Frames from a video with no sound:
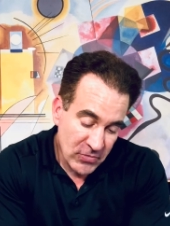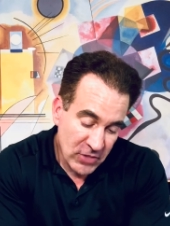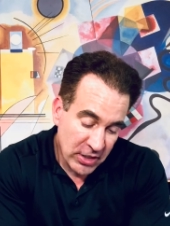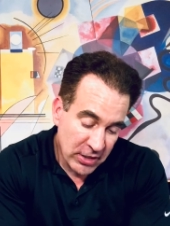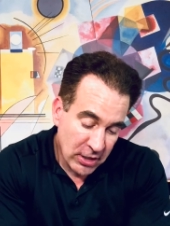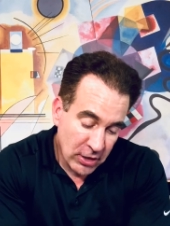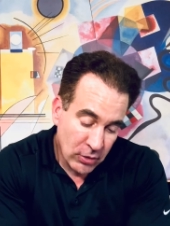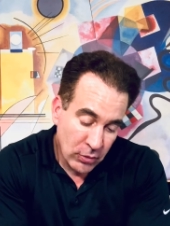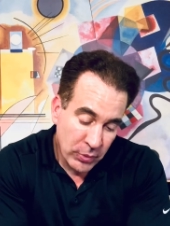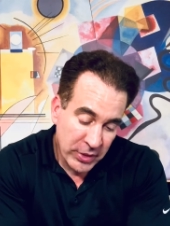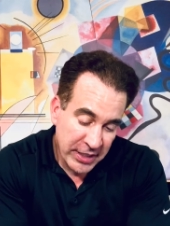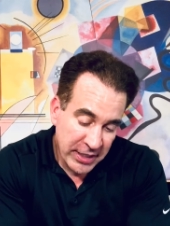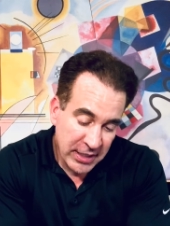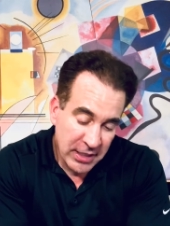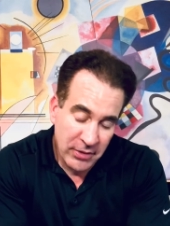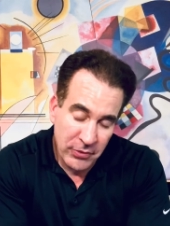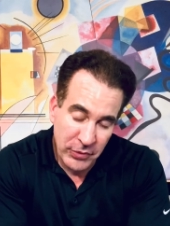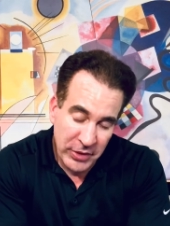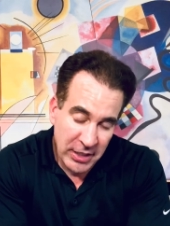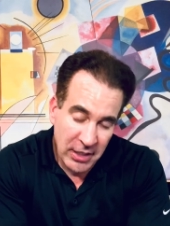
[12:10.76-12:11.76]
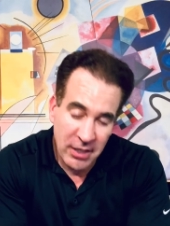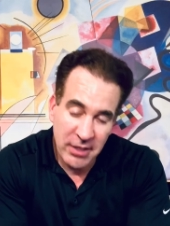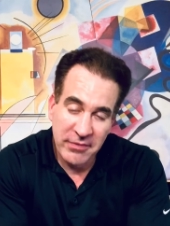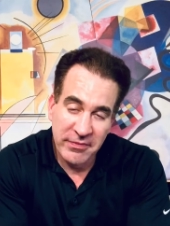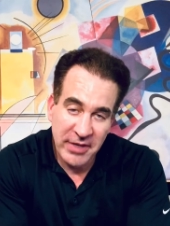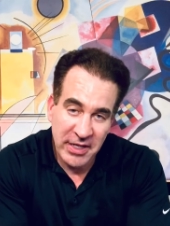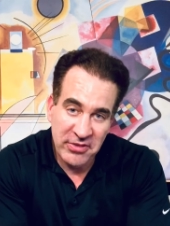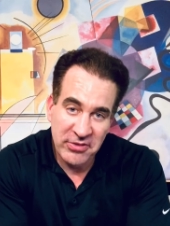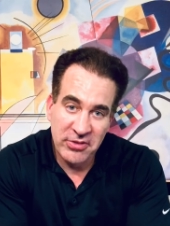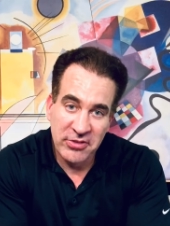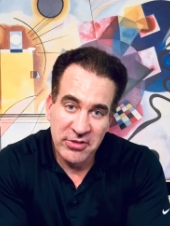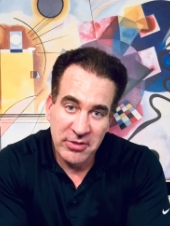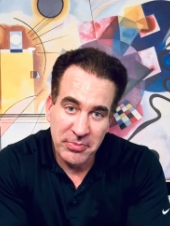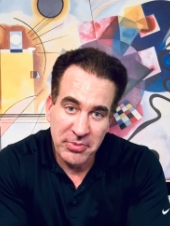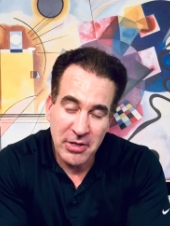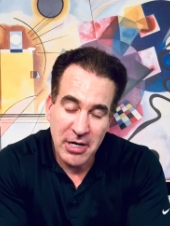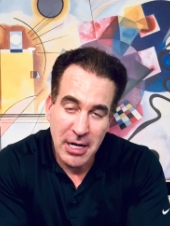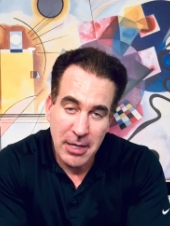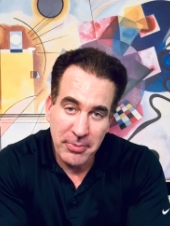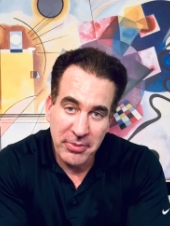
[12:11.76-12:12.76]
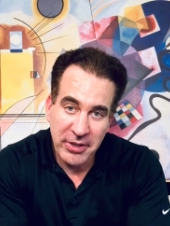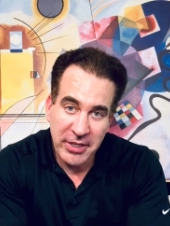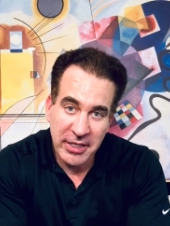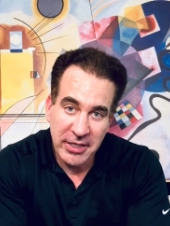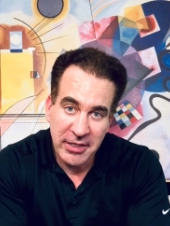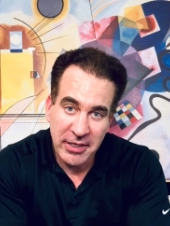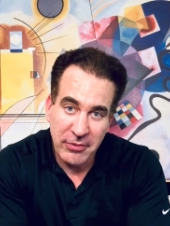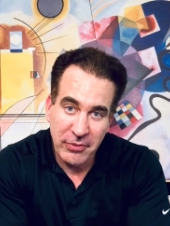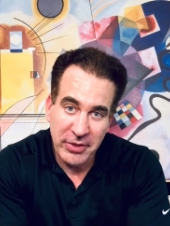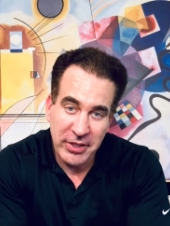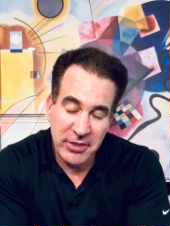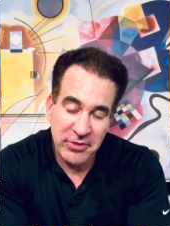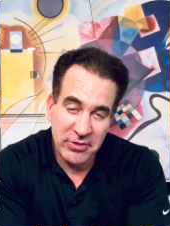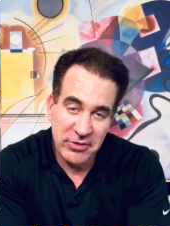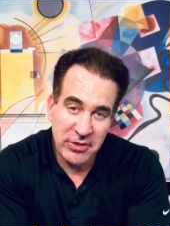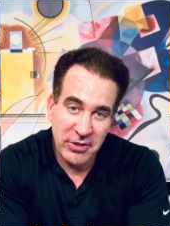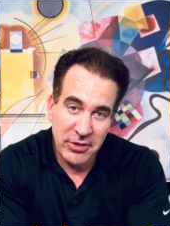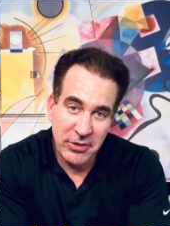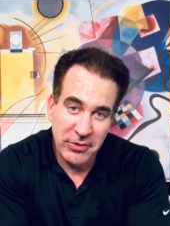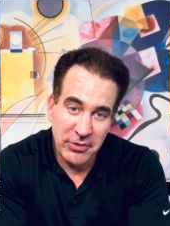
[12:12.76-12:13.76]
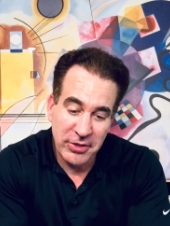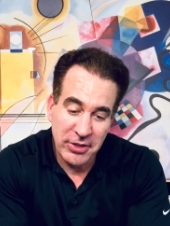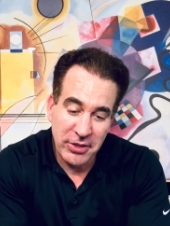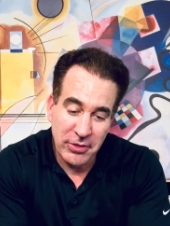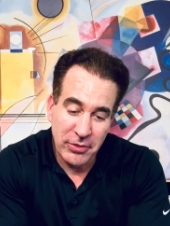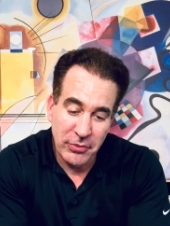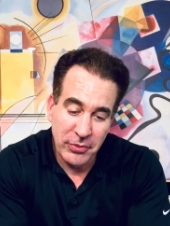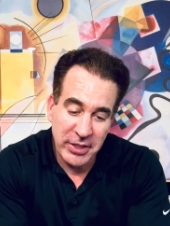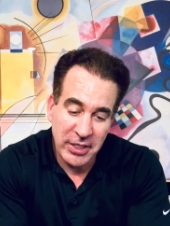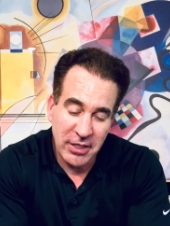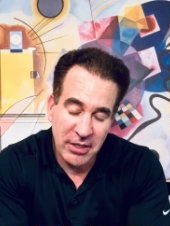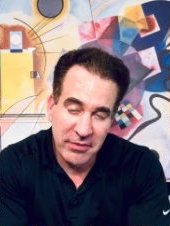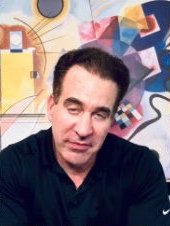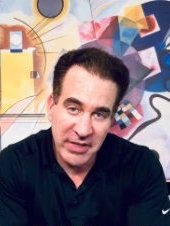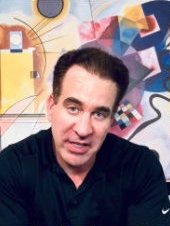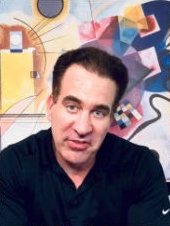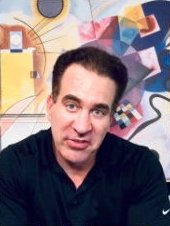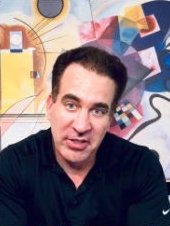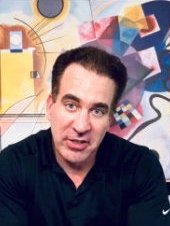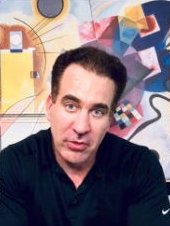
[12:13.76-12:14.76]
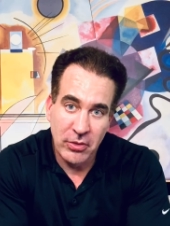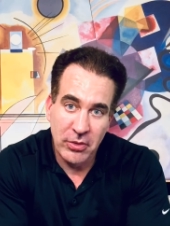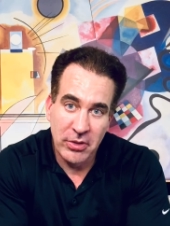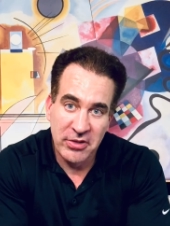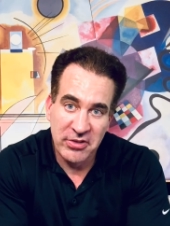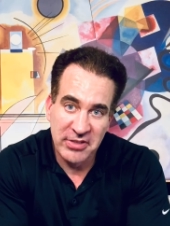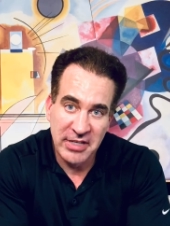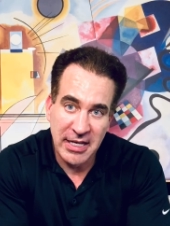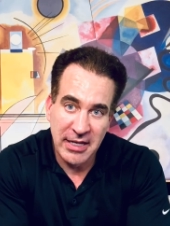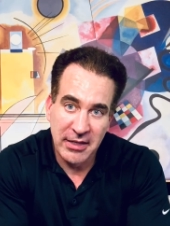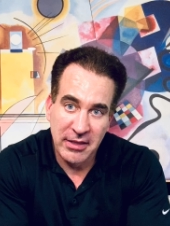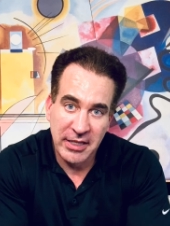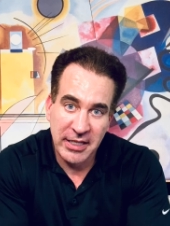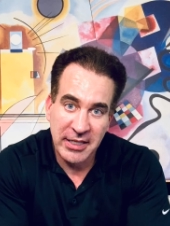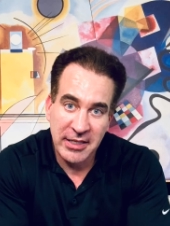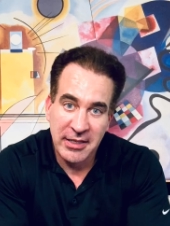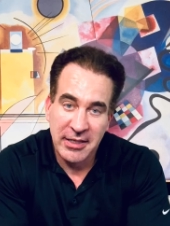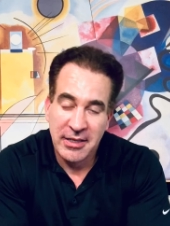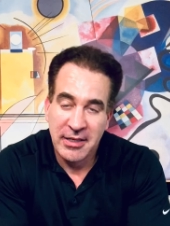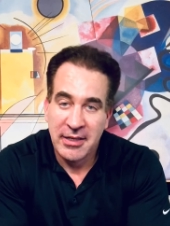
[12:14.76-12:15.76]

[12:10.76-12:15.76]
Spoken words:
you know, we are investors of property, and we just don't, you know, we are invested horizontally.